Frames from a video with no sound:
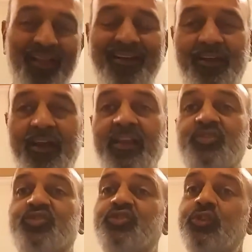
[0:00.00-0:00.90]
I drink
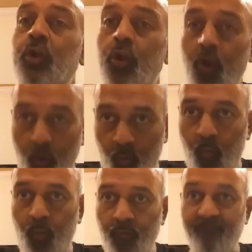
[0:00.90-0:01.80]

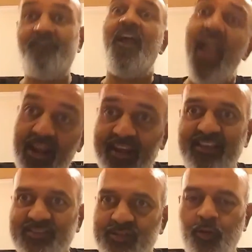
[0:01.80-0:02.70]
slow,
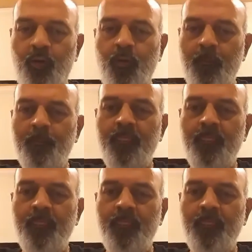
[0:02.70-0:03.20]
very slow.